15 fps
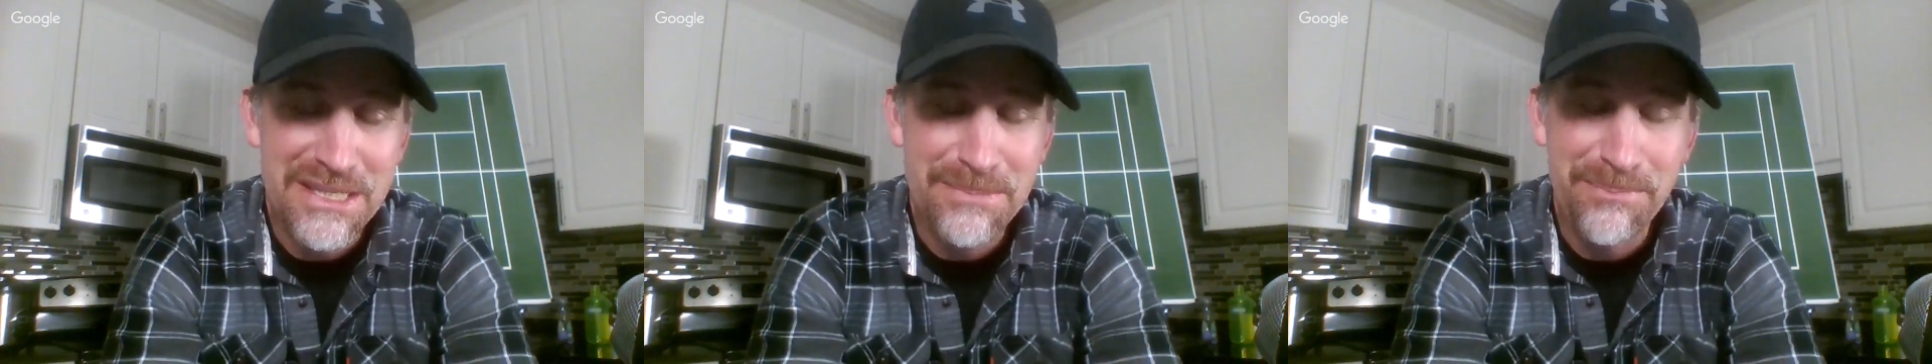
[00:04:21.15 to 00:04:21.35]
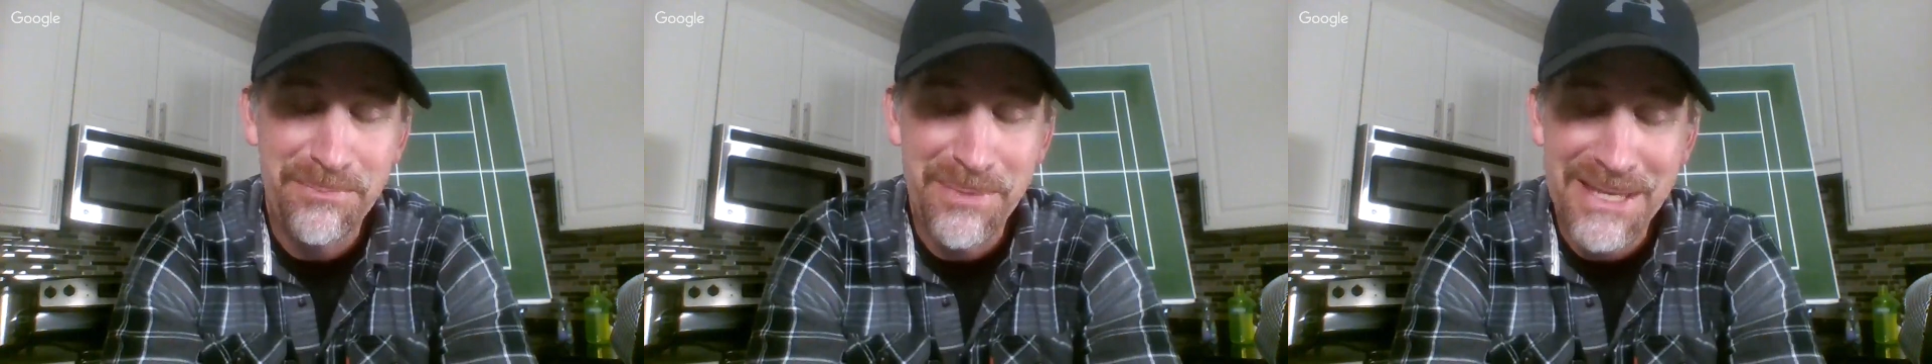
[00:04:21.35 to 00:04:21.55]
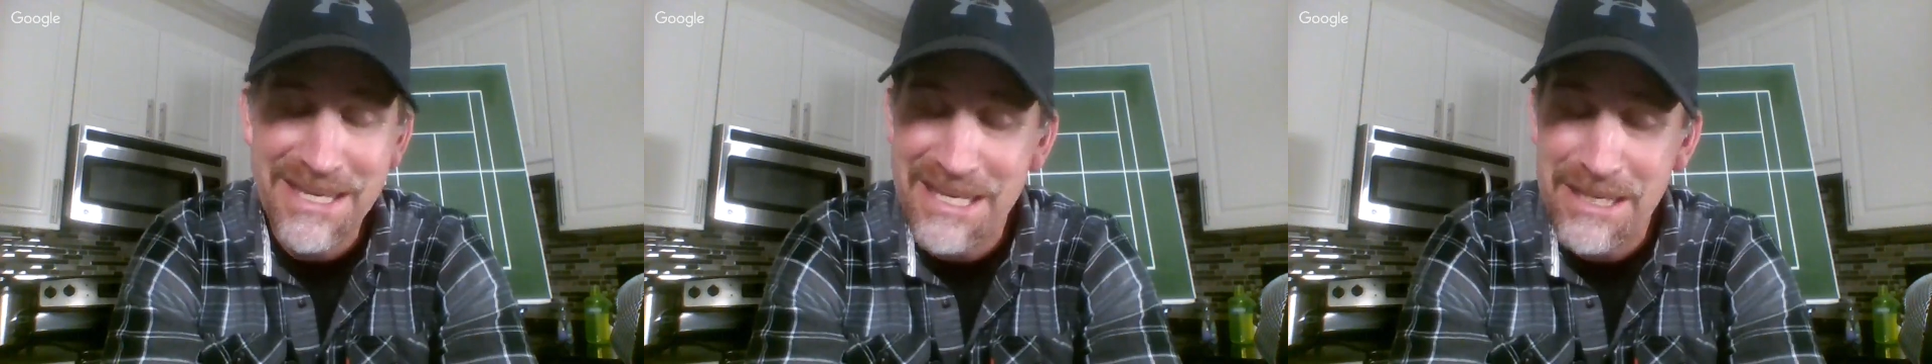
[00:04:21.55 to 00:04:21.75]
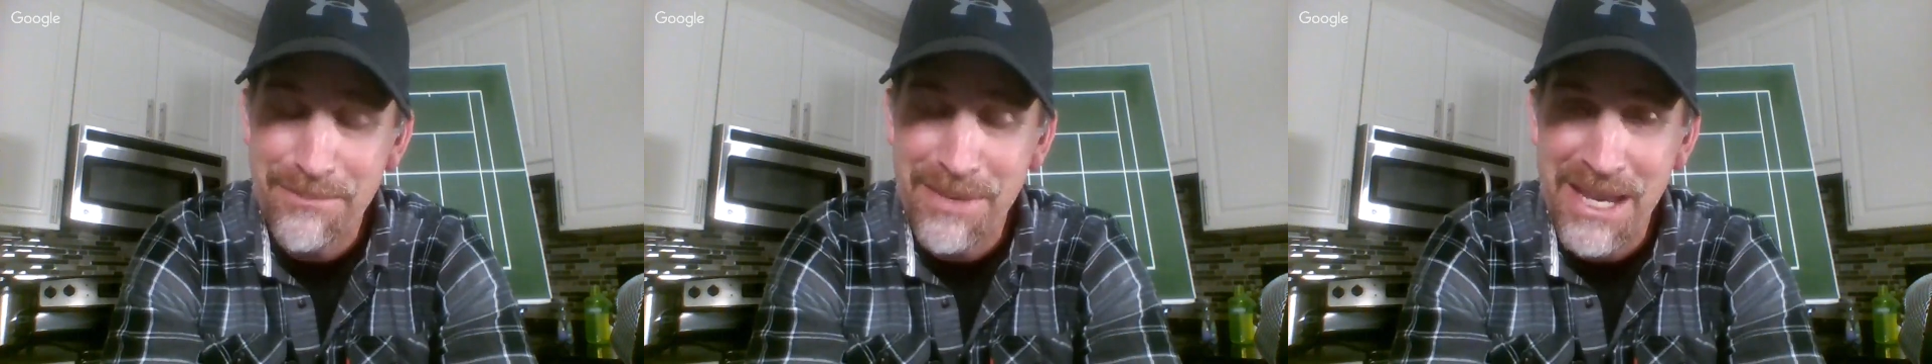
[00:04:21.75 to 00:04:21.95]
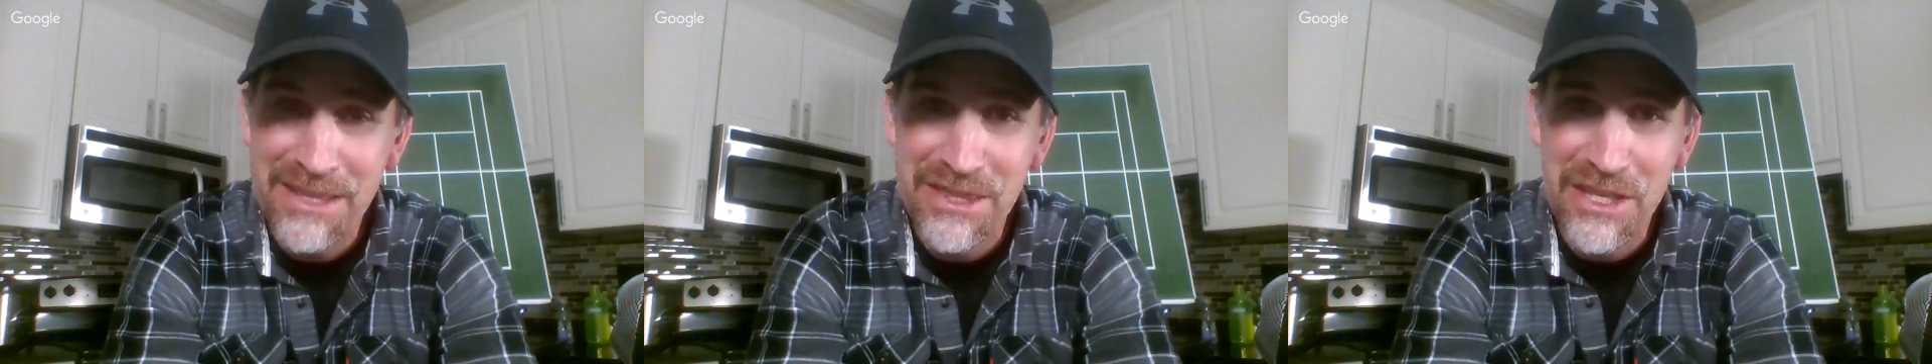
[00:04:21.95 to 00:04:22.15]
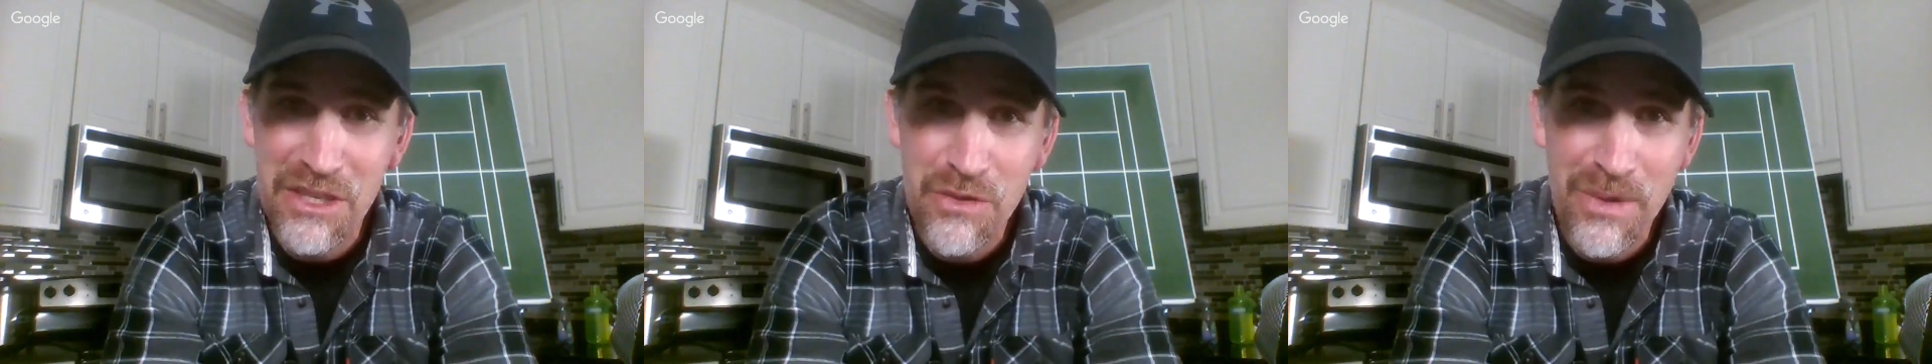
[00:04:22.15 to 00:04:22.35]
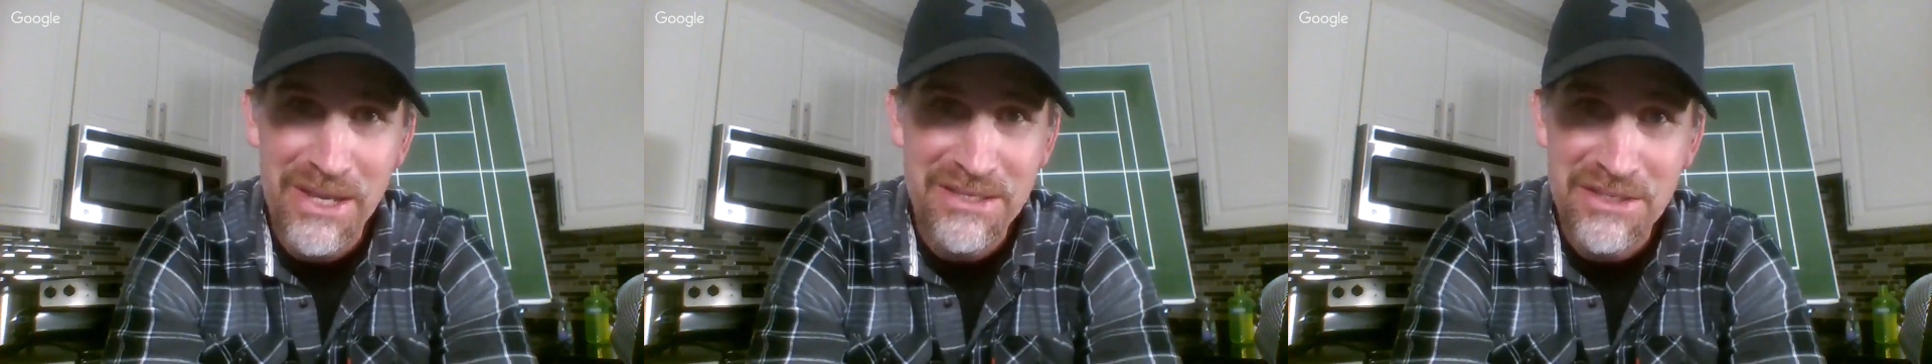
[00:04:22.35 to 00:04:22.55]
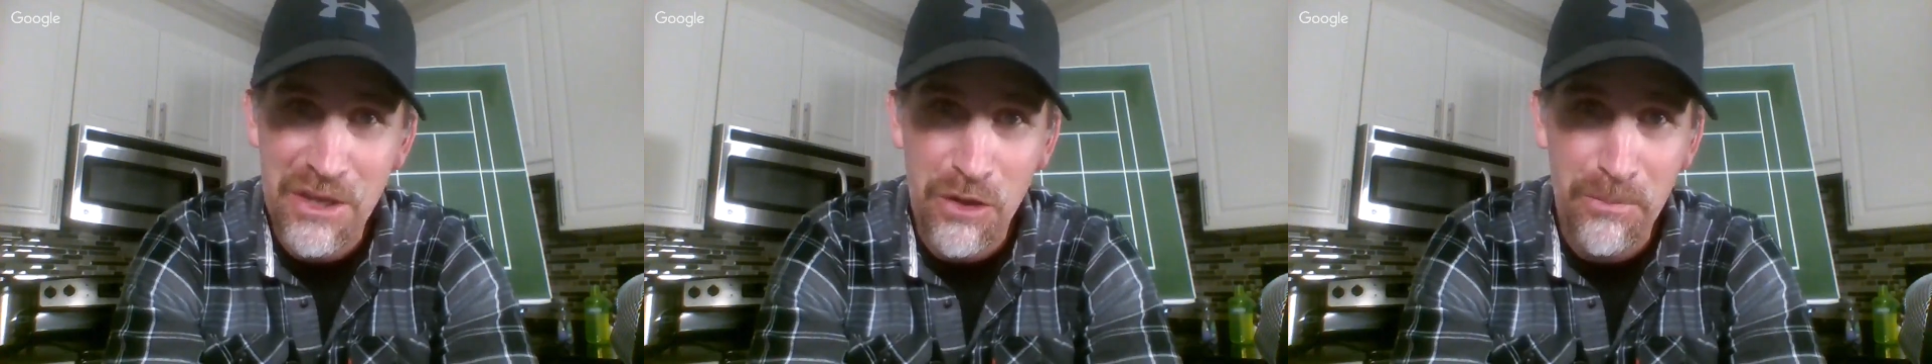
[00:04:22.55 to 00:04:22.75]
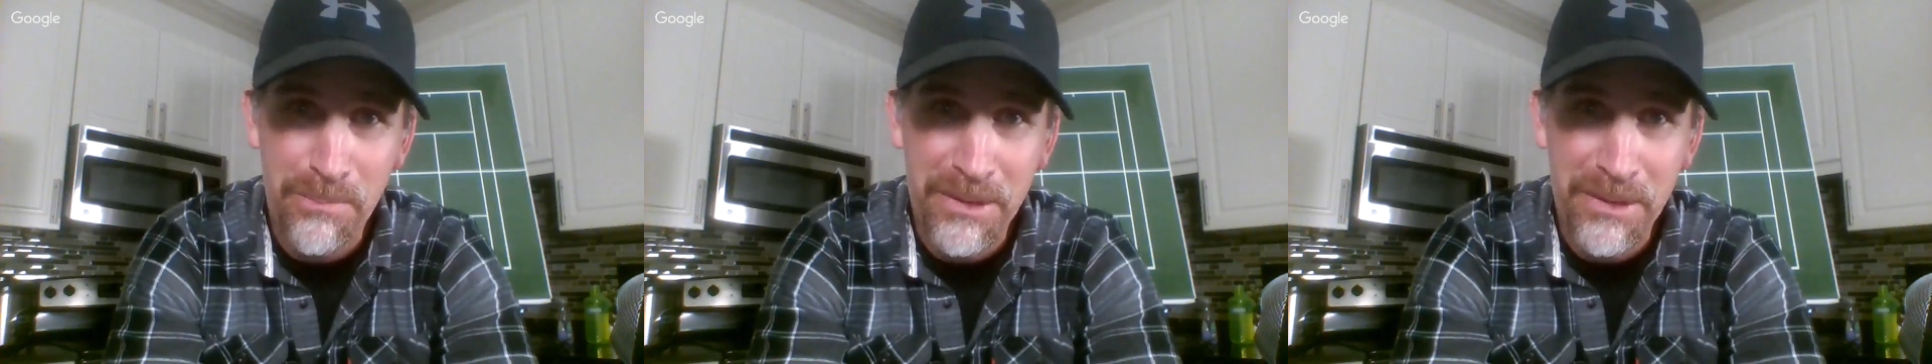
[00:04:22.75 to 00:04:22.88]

He's beat him at the U.S.